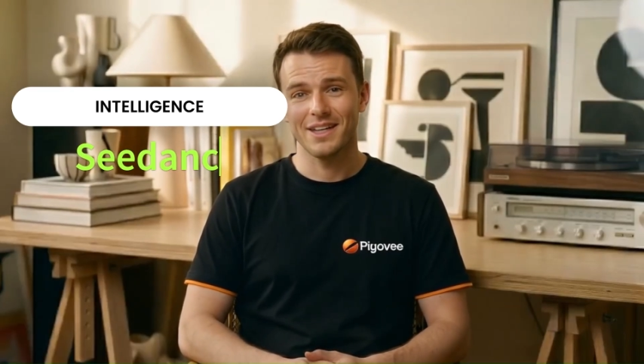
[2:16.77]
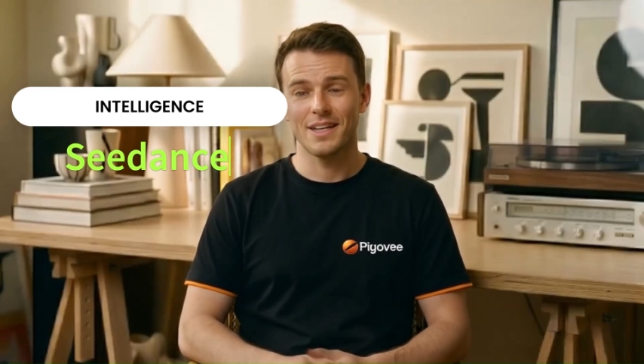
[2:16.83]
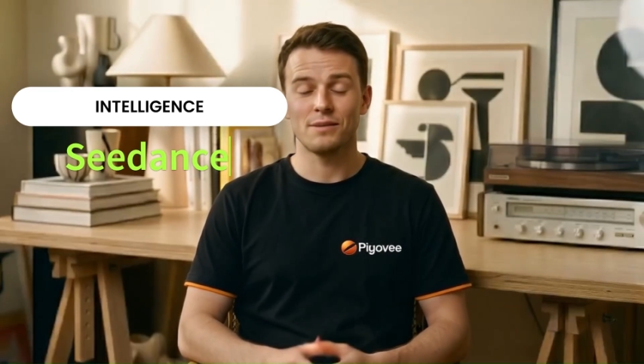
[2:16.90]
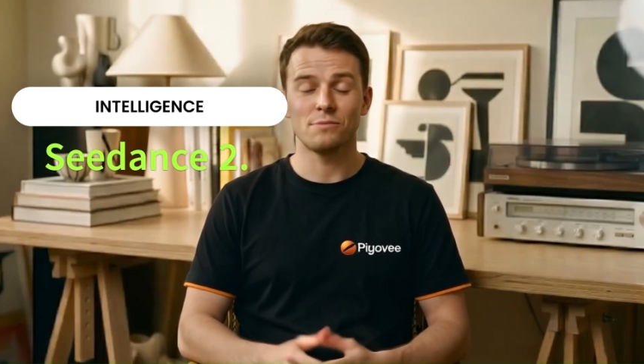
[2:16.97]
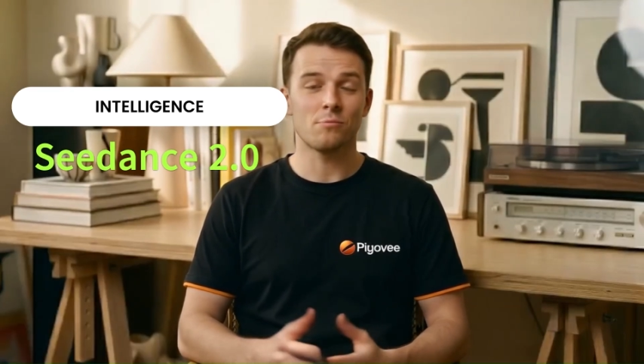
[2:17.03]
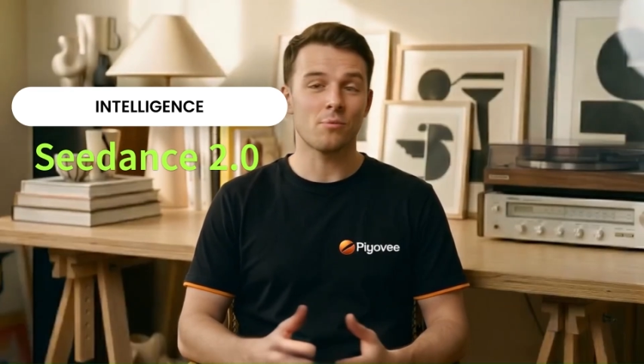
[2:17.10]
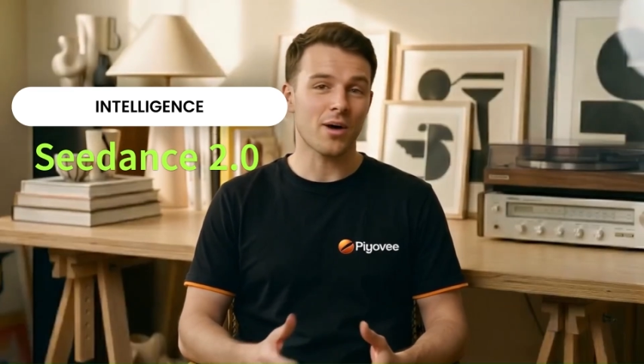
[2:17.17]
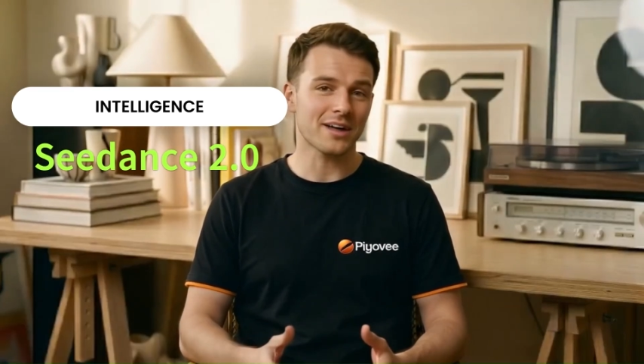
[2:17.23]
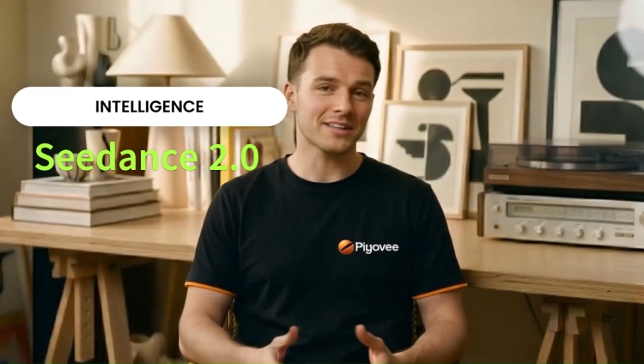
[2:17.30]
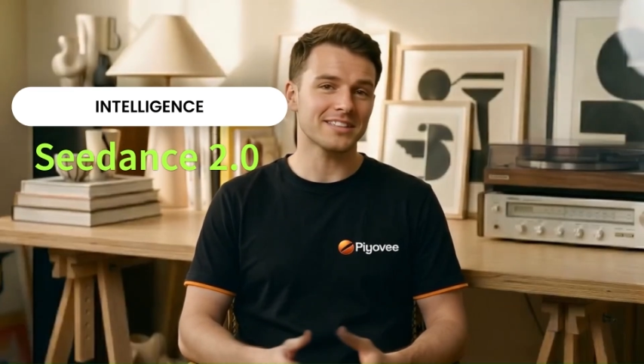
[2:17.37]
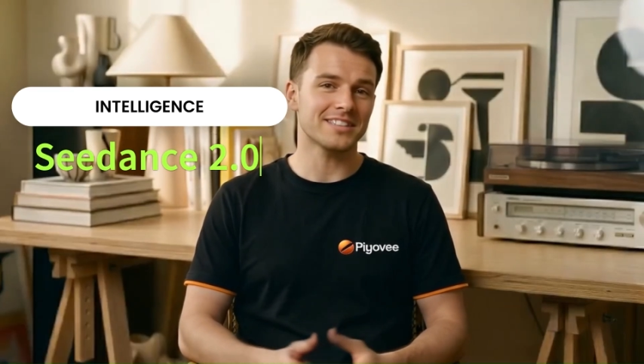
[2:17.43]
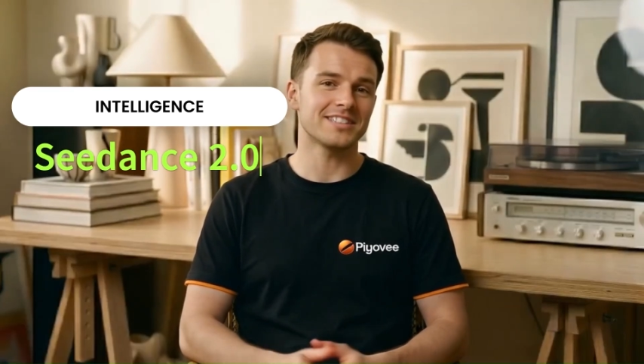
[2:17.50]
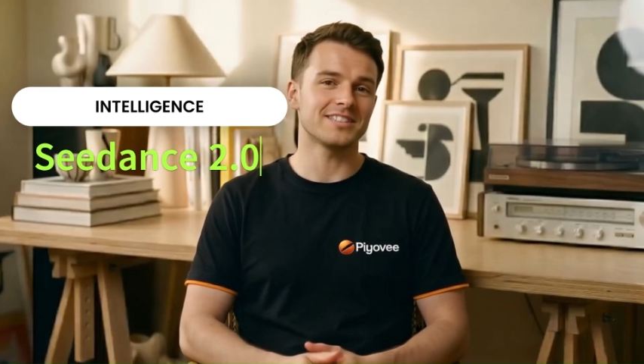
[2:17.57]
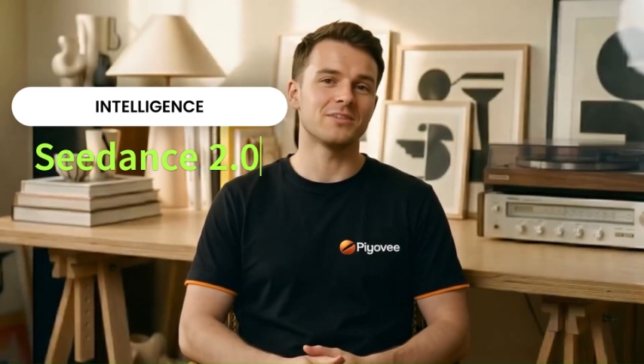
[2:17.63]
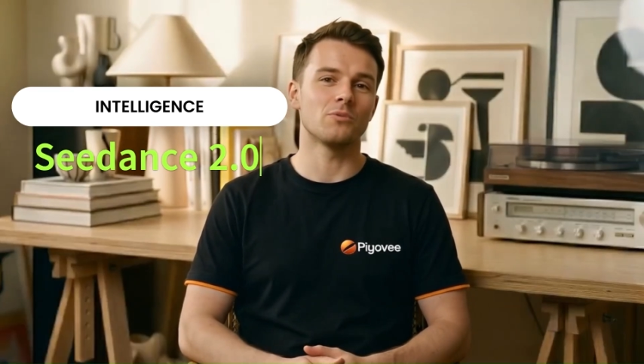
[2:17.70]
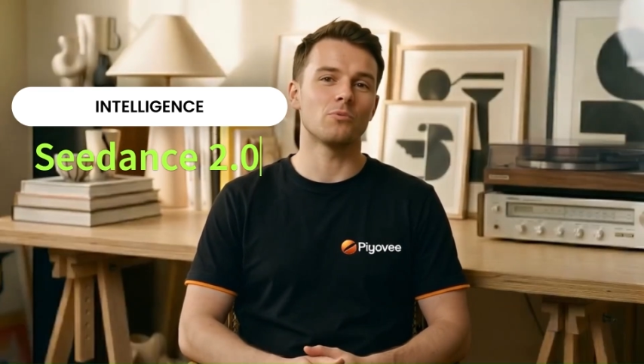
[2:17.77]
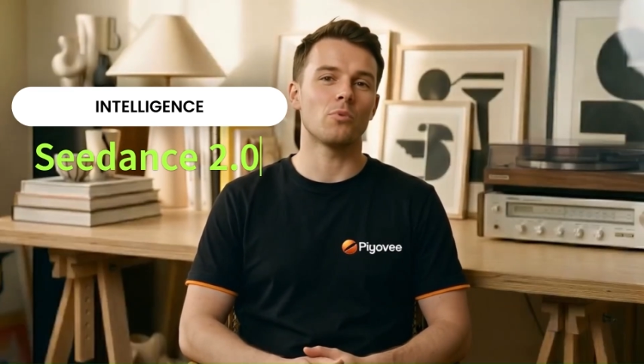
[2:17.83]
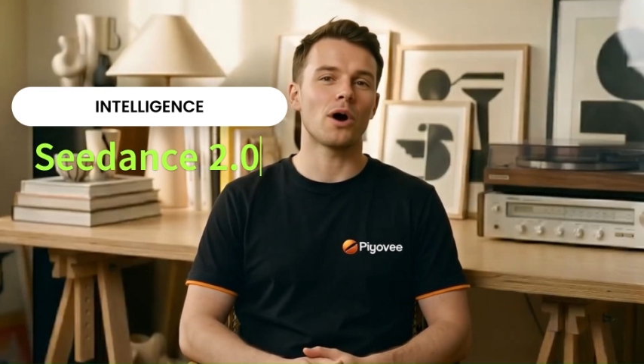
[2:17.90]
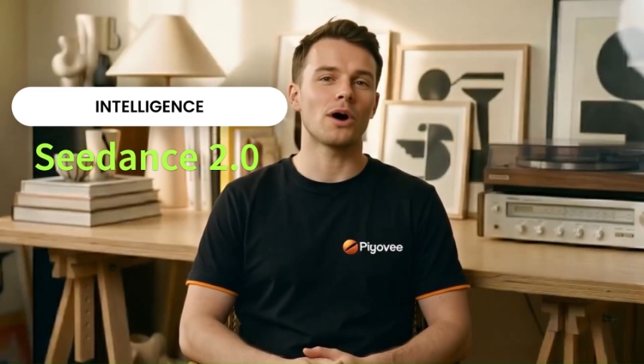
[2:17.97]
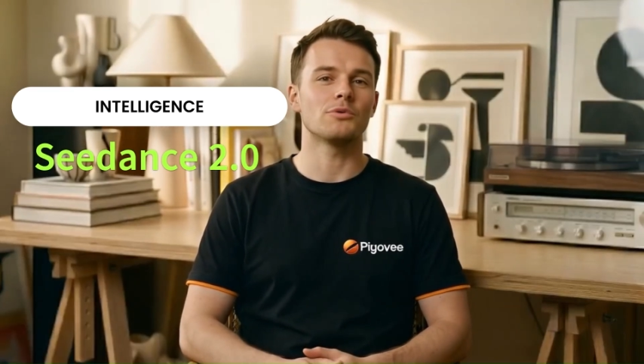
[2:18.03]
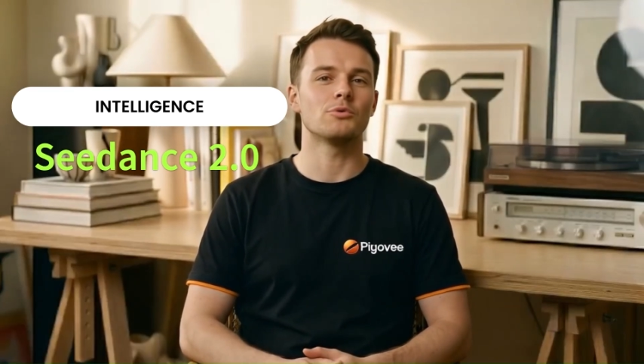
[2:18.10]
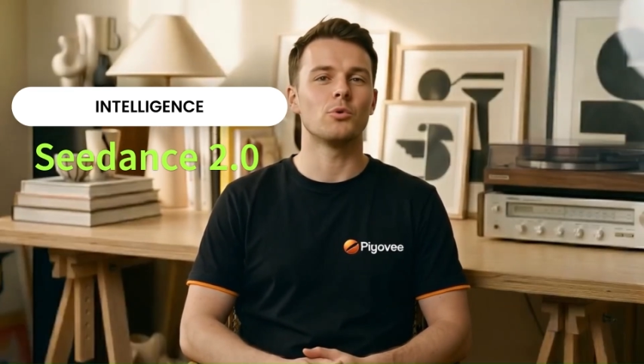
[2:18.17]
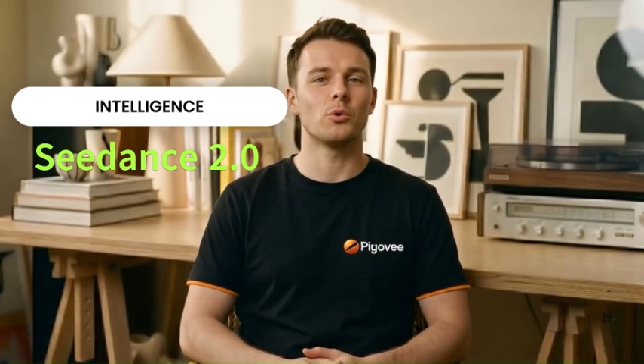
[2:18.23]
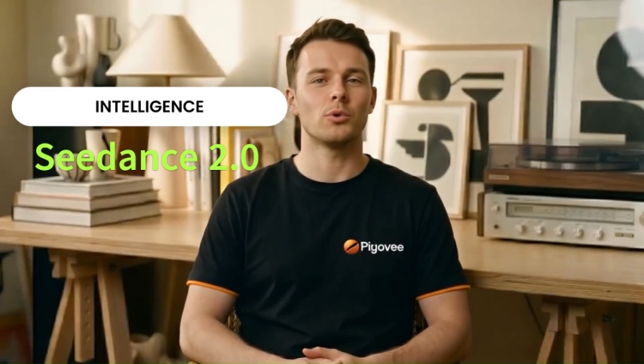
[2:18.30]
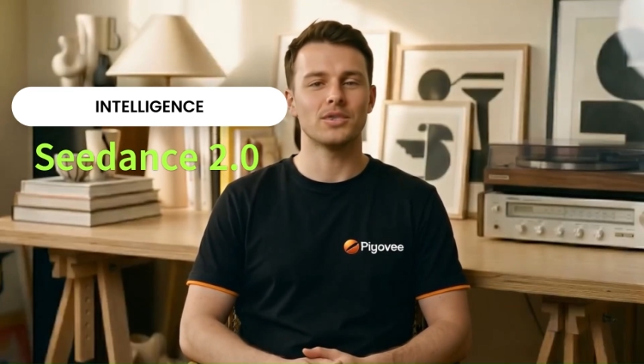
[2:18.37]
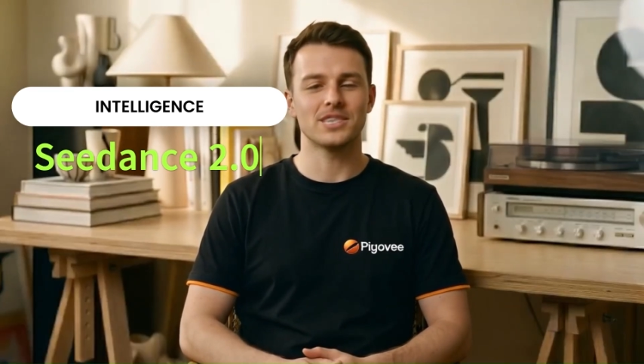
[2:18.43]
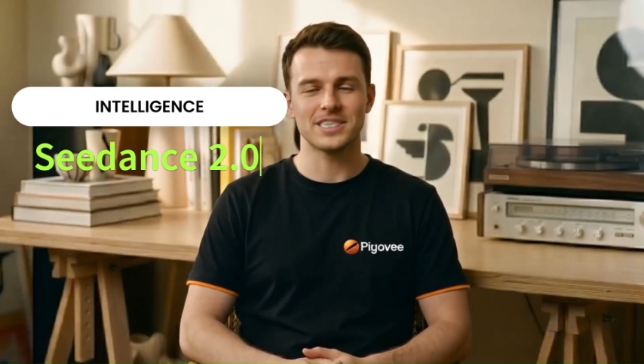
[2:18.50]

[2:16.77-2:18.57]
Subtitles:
It processes your prompt more